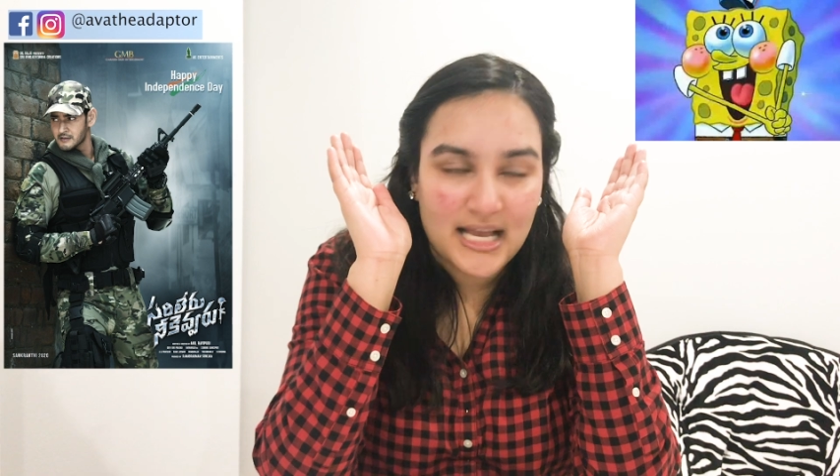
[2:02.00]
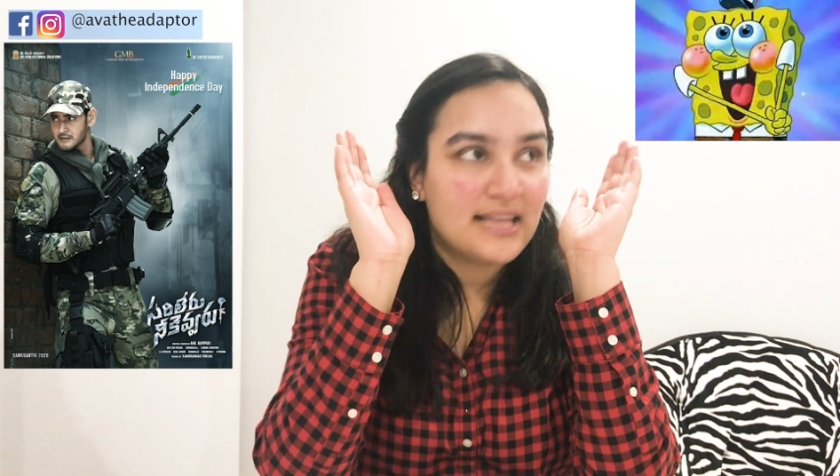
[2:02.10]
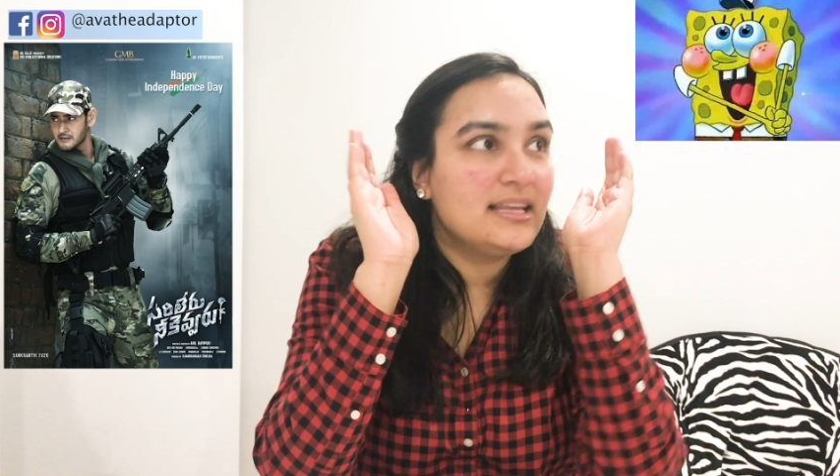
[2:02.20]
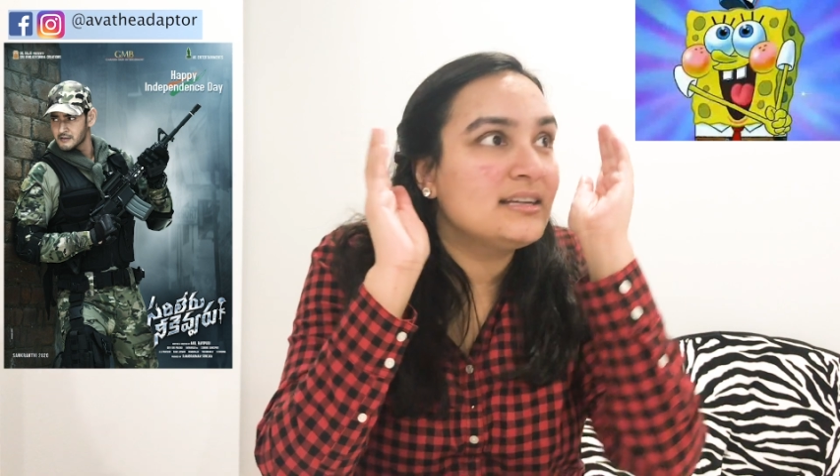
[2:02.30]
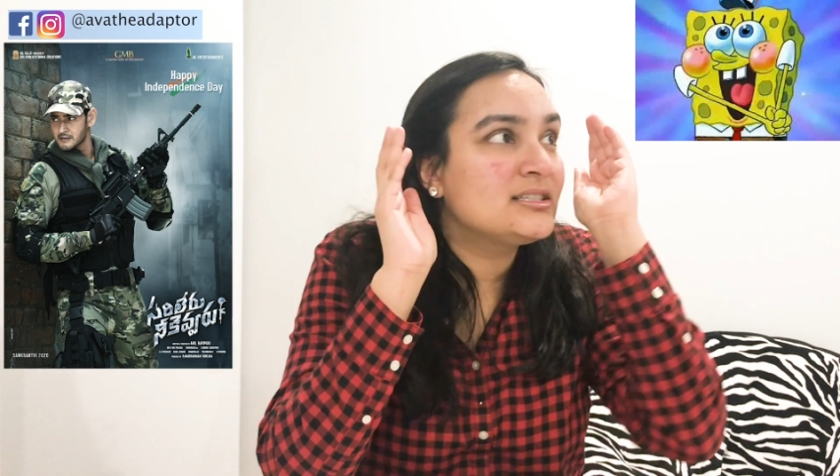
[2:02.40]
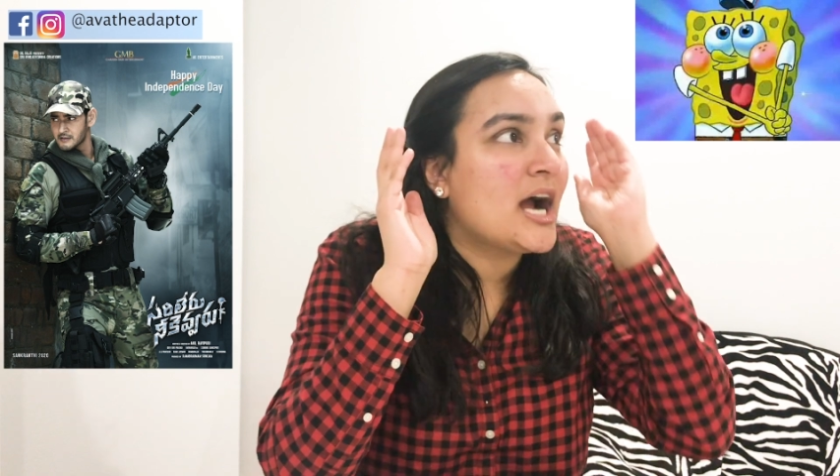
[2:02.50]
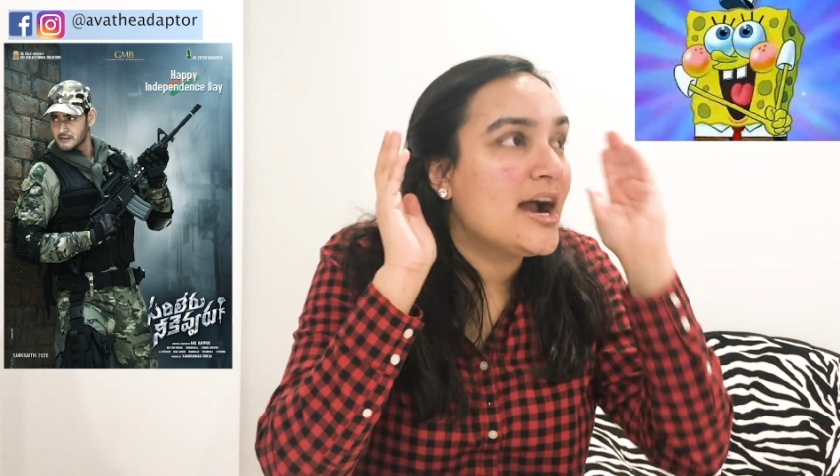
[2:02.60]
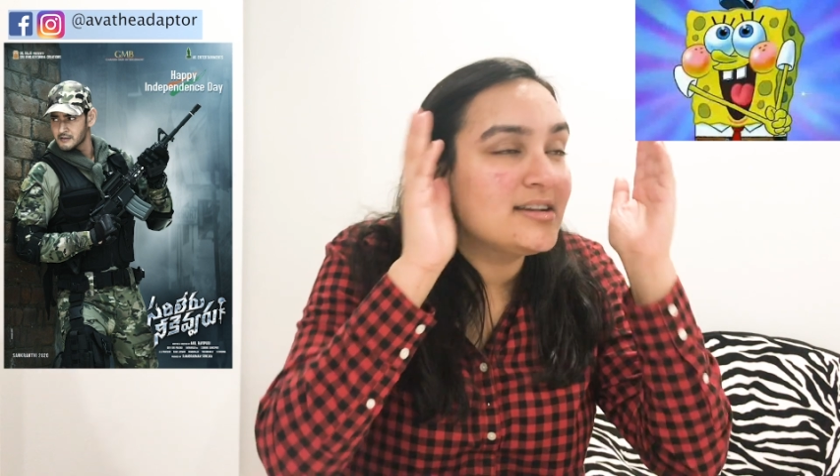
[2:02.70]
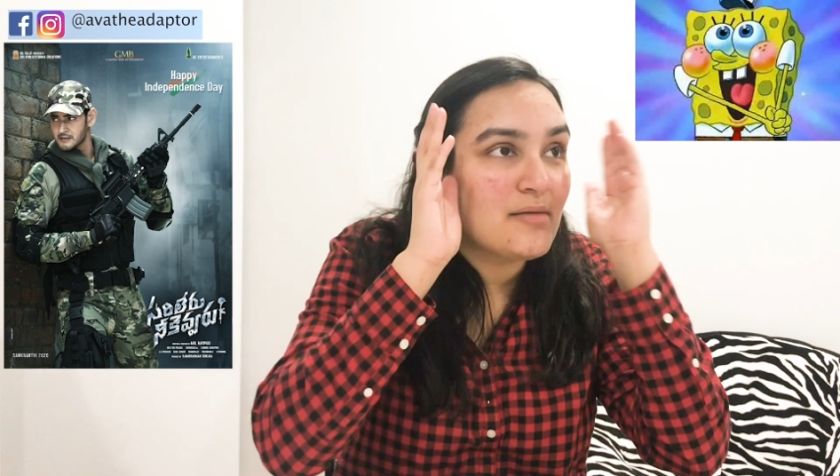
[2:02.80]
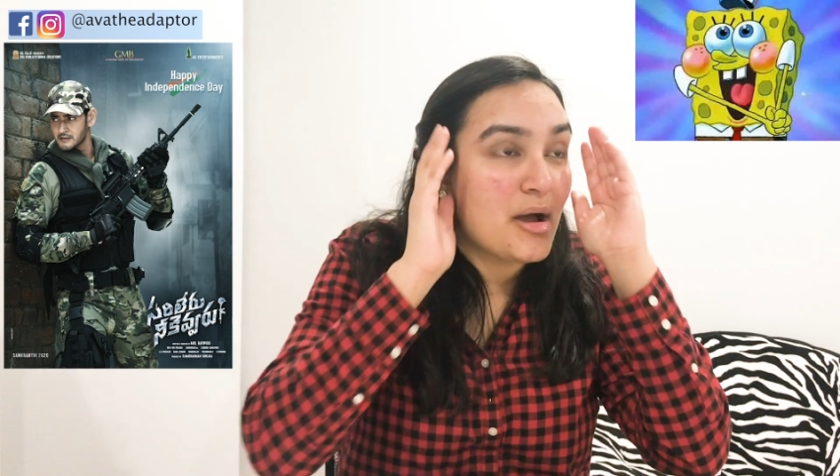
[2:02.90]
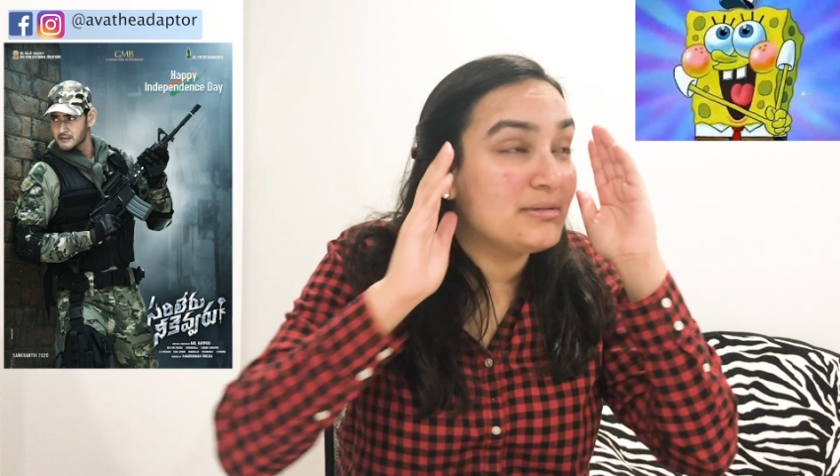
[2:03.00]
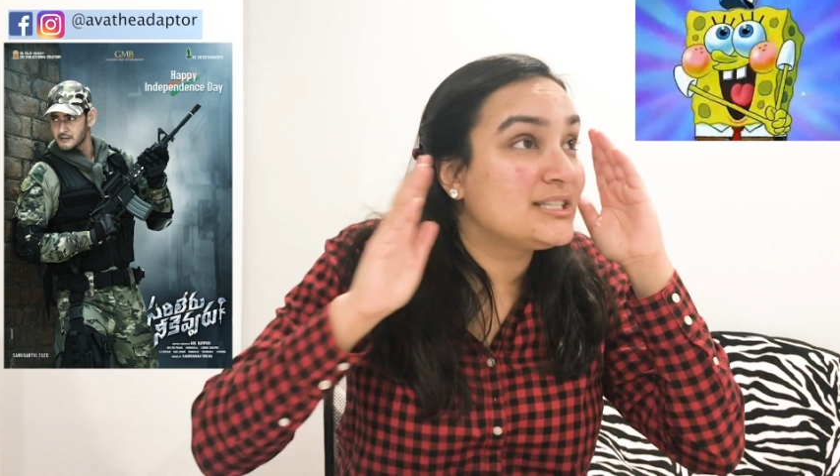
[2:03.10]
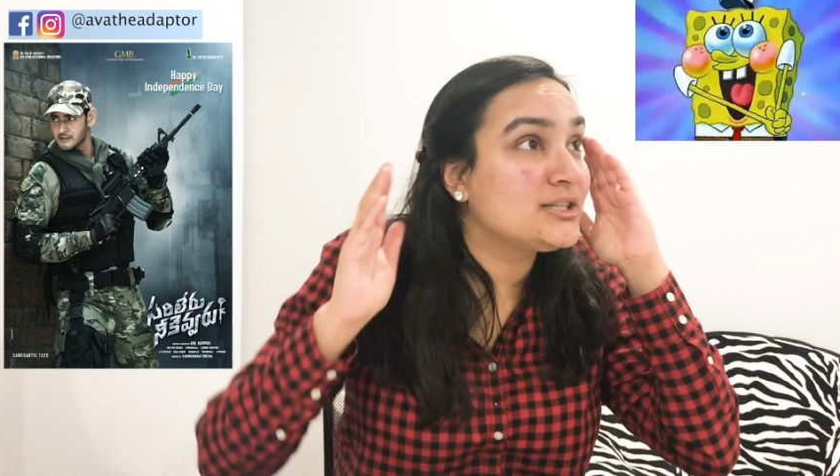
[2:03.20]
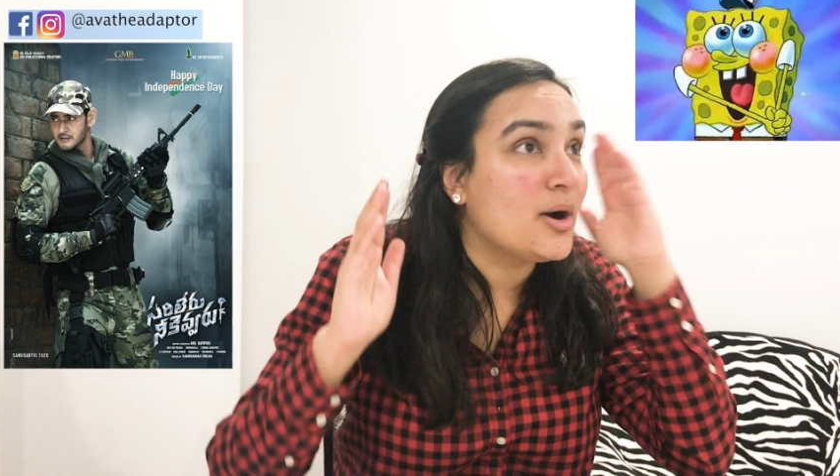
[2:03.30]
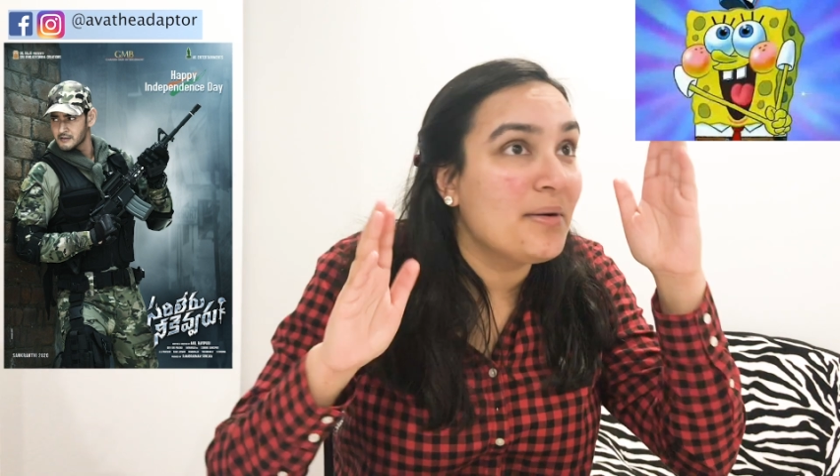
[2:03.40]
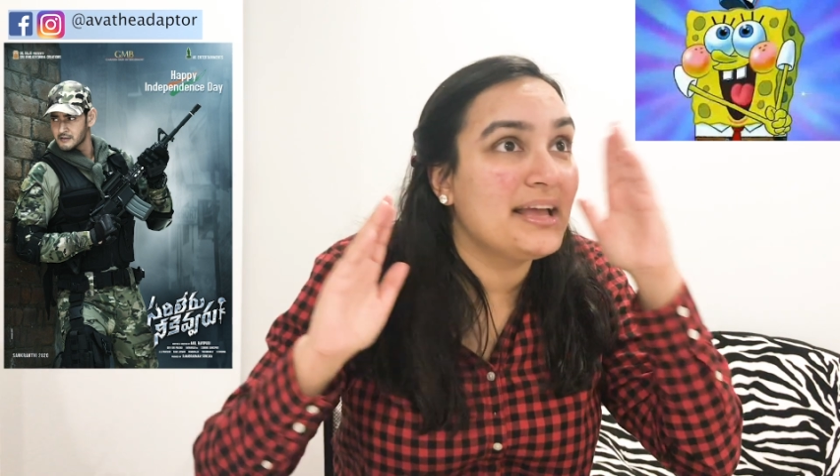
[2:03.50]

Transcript: And the entire time I was so